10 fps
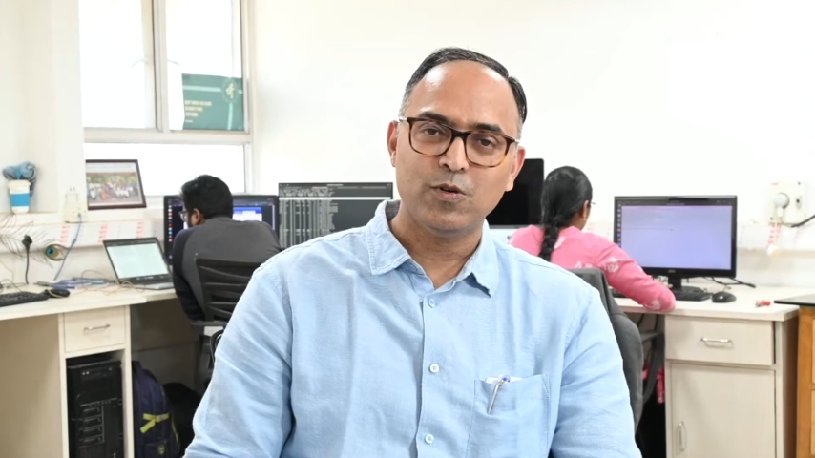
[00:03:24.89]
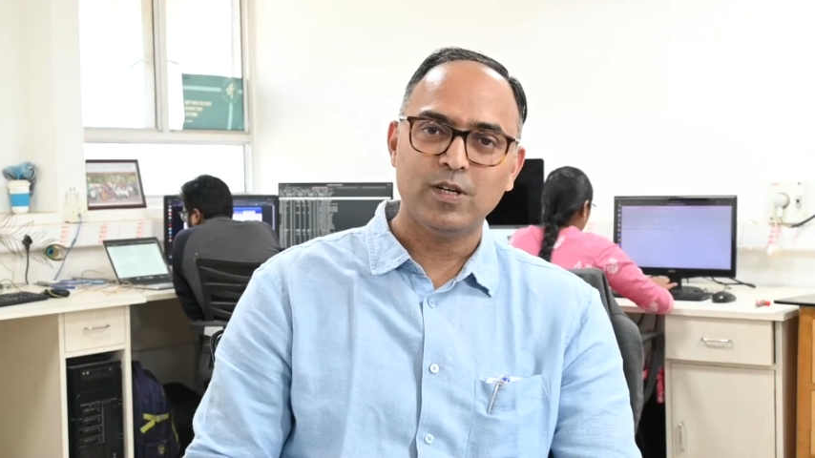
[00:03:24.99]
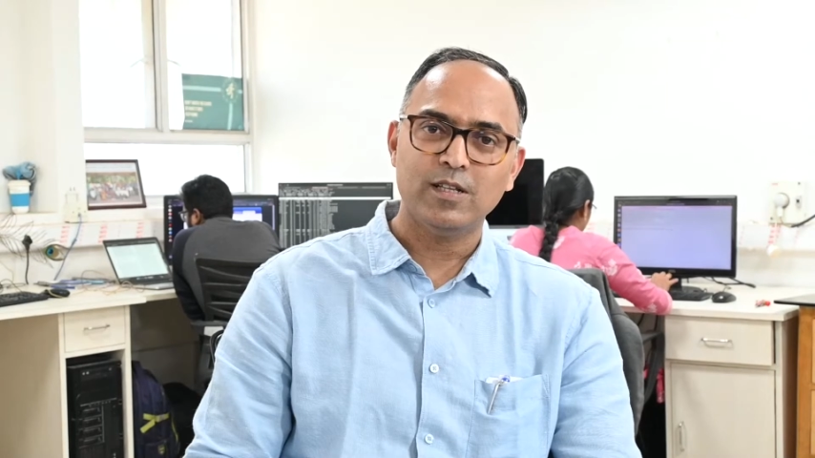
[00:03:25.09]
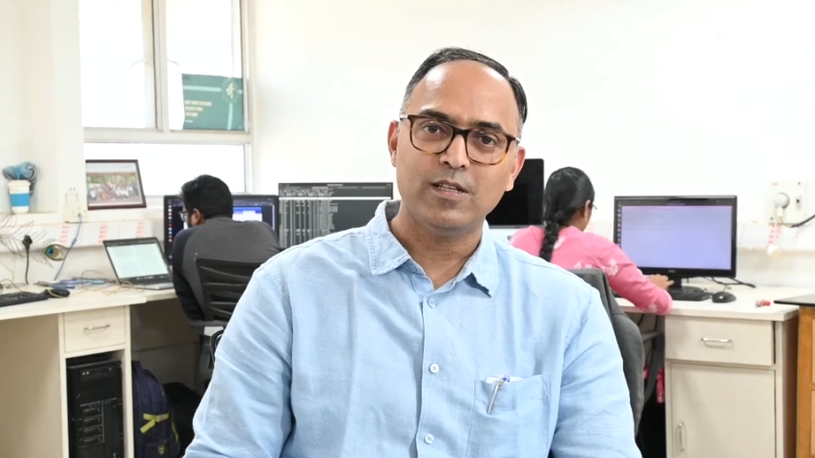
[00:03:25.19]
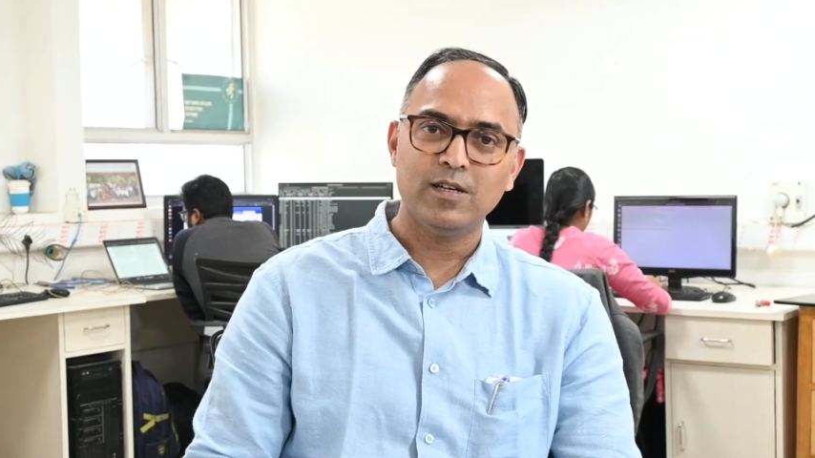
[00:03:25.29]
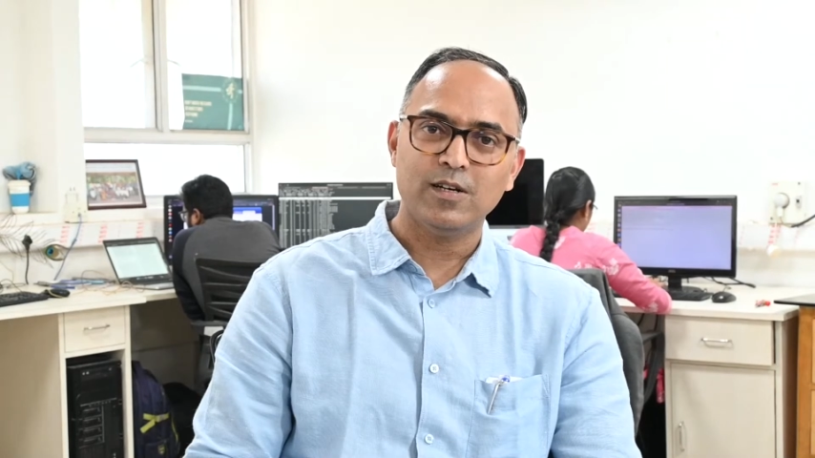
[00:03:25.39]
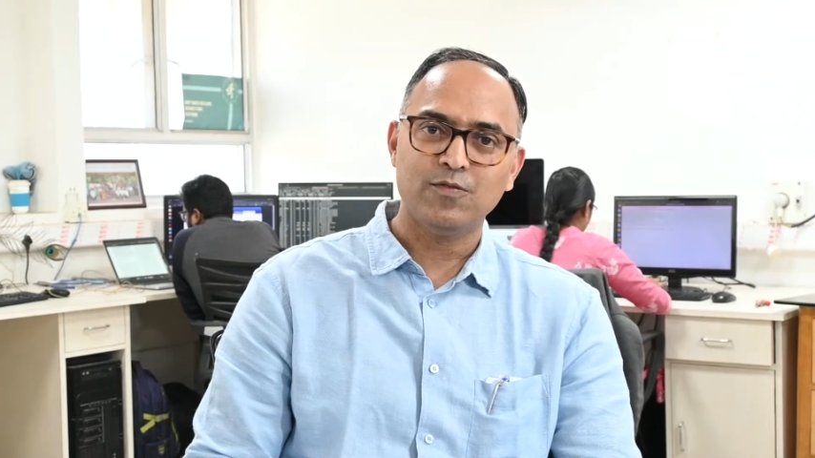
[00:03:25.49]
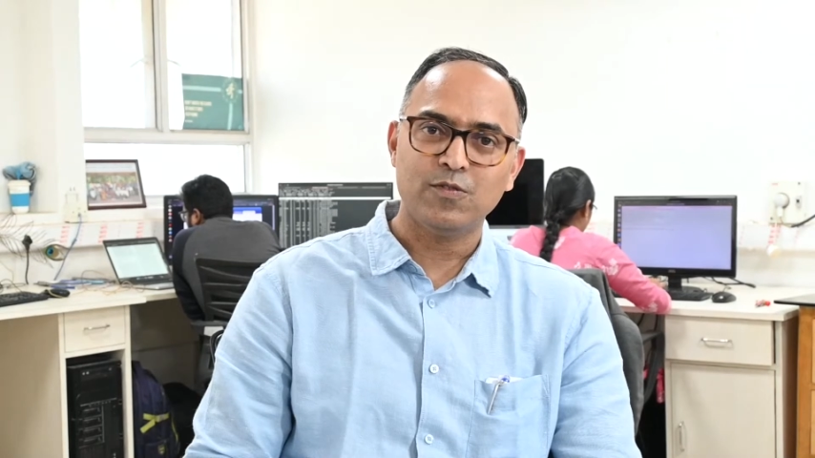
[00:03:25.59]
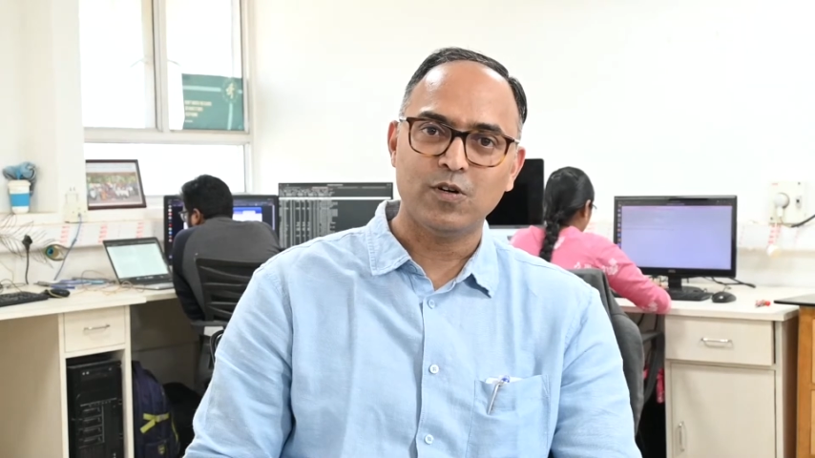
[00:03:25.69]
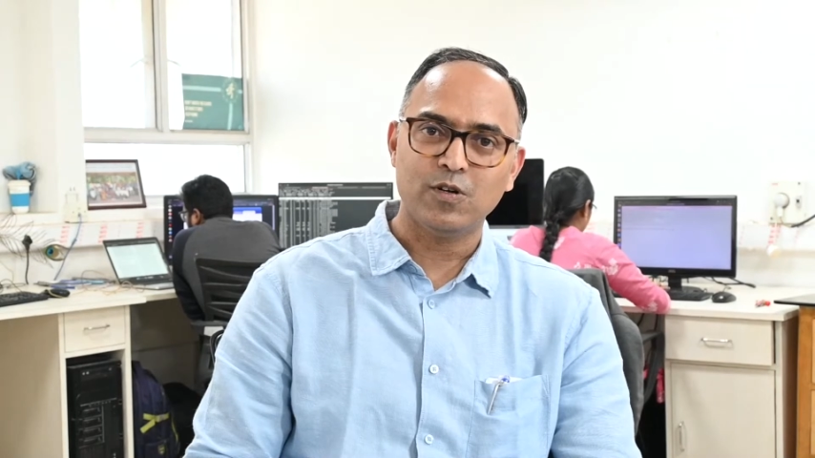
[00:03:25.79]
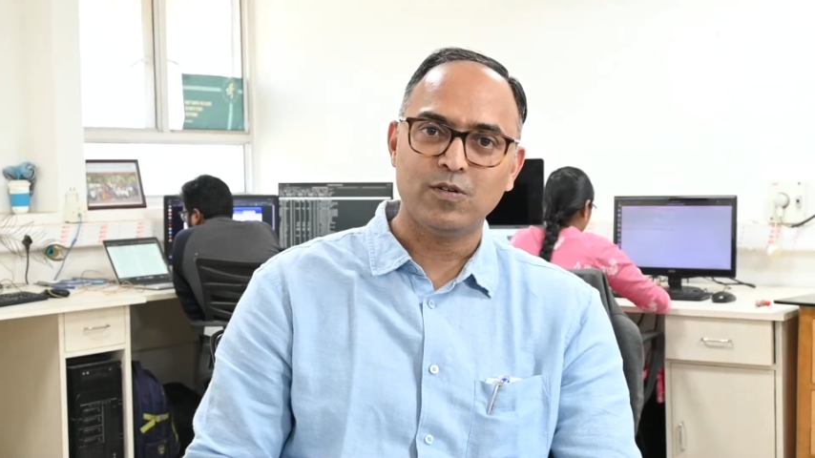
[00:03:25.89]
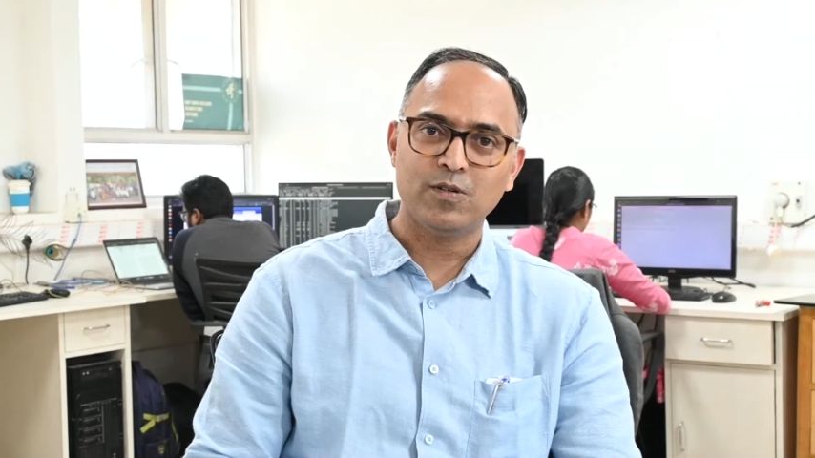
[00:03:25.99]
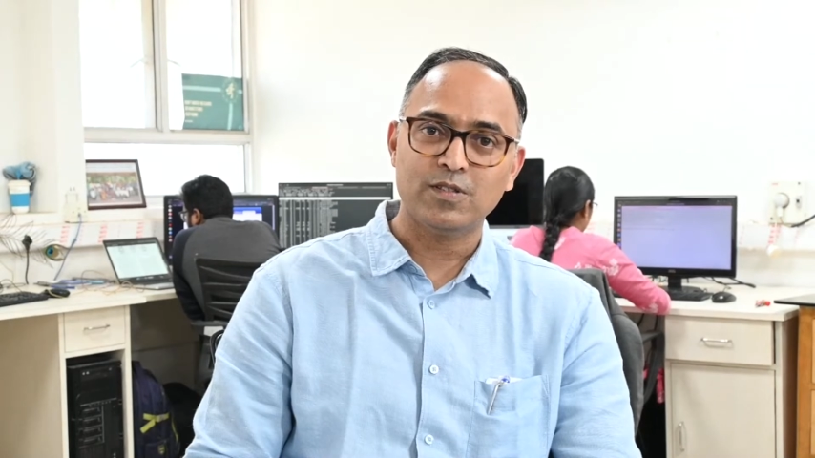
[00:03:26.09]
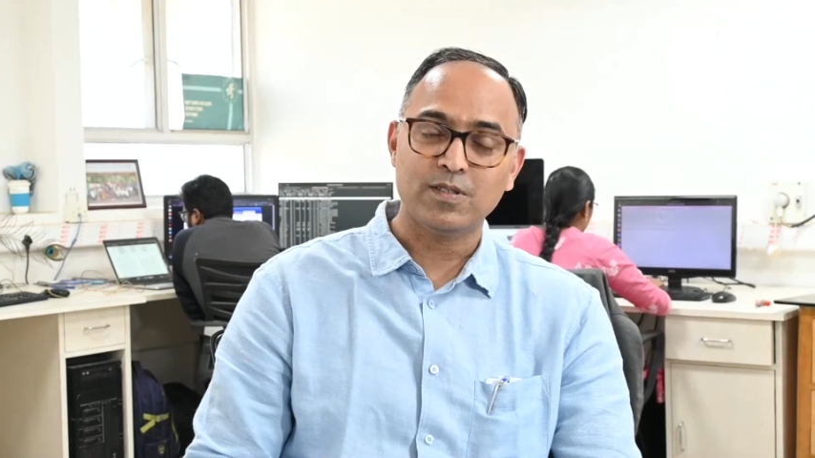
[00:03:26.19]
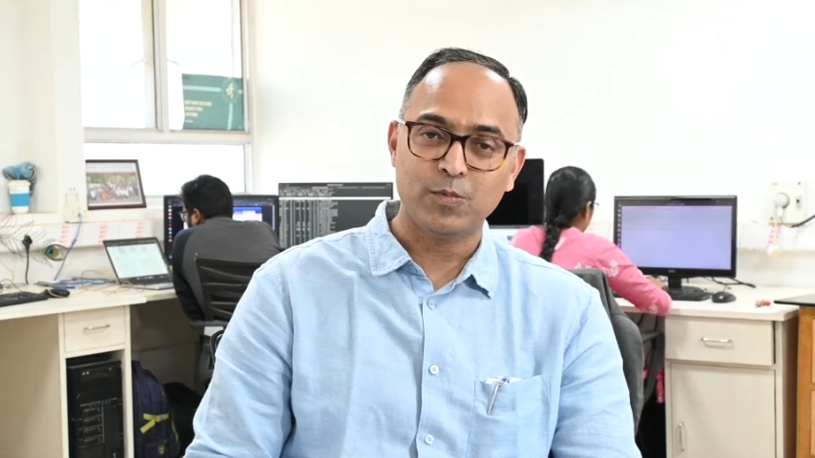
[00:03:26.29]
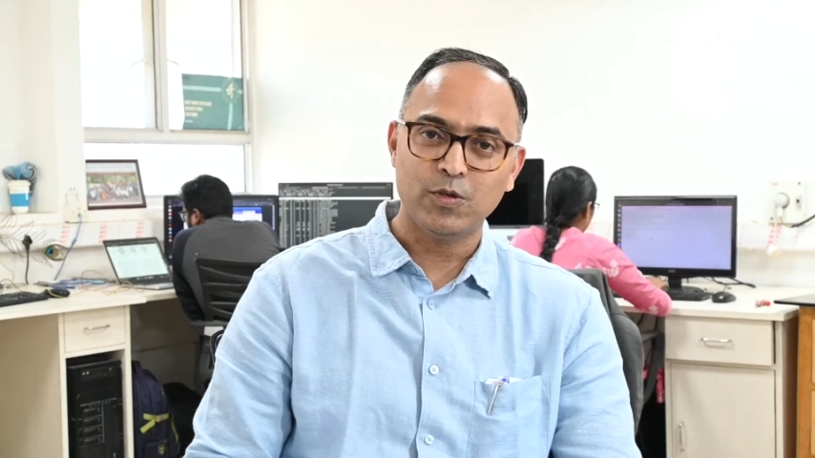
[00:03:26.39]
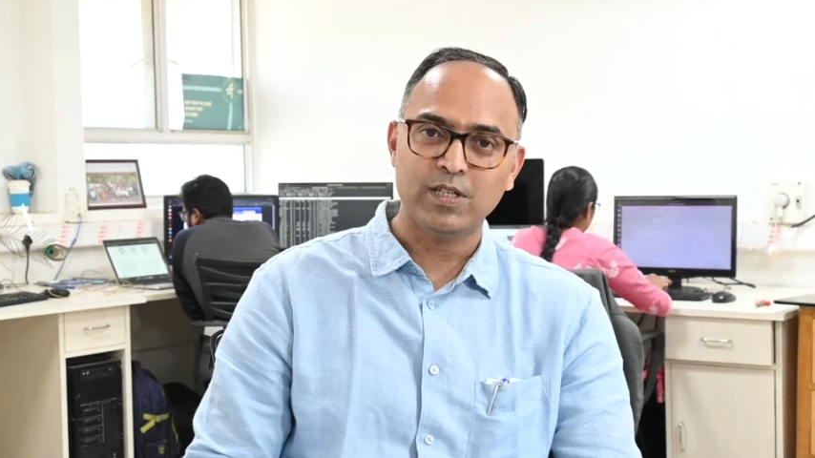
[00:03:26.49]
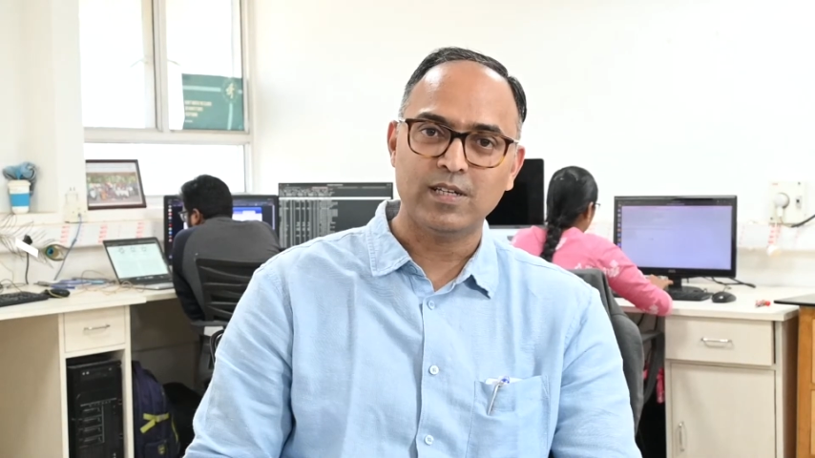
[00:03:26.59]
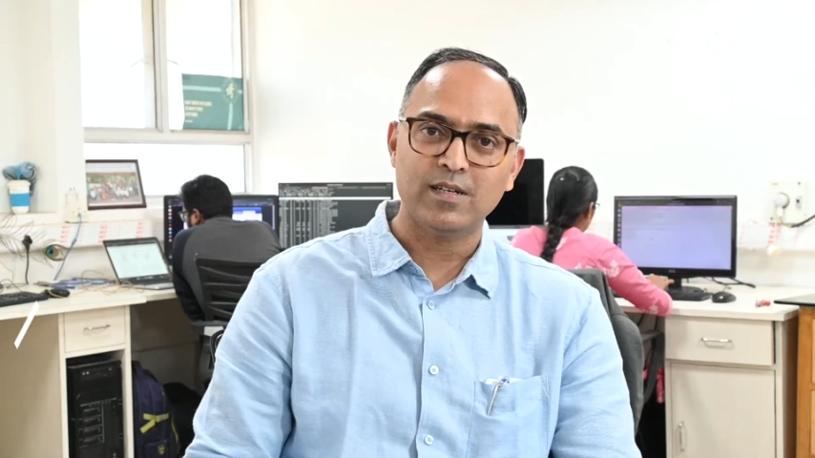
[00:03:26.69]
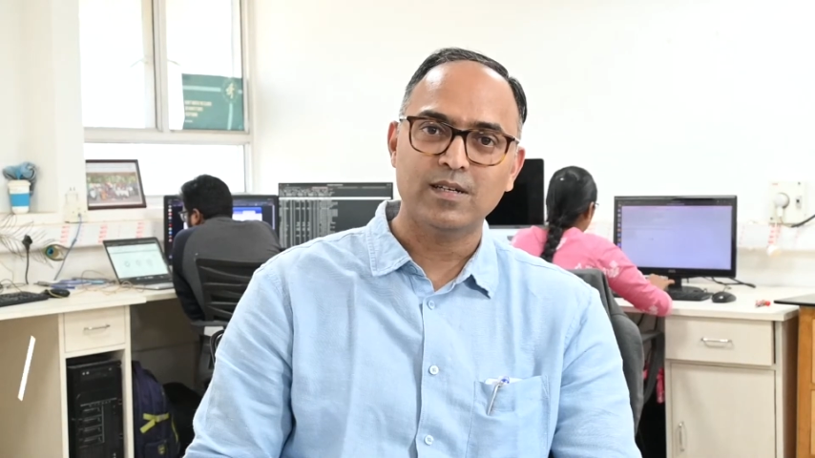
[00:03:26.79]
Goel for
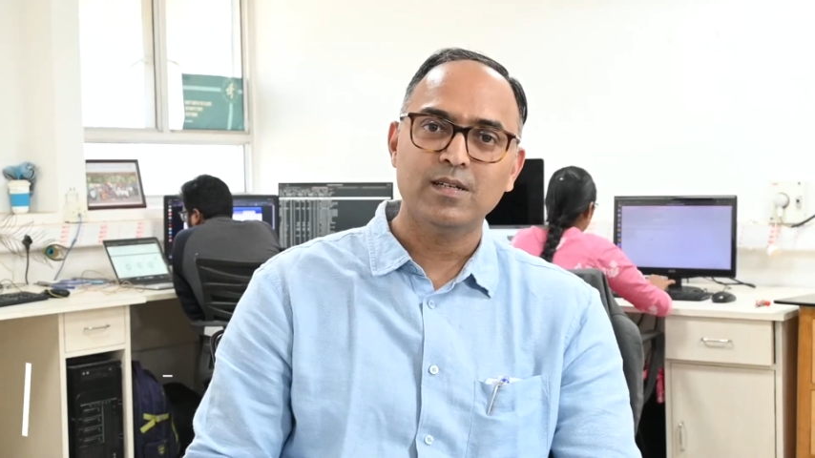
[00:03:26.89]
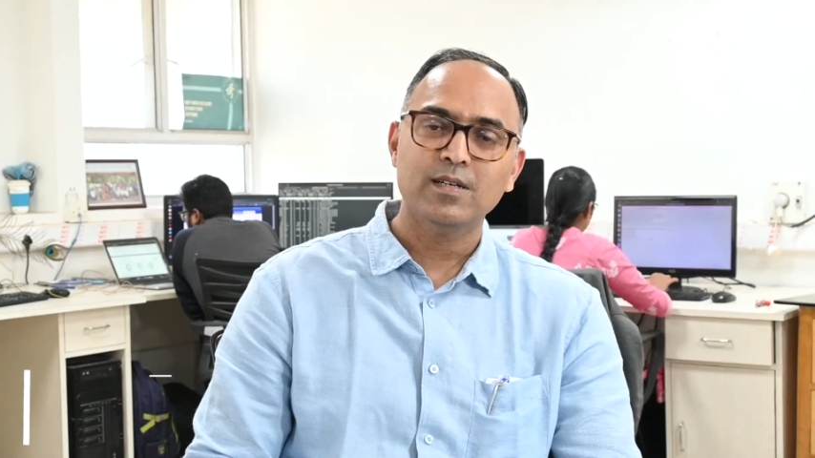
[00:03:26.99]
supporting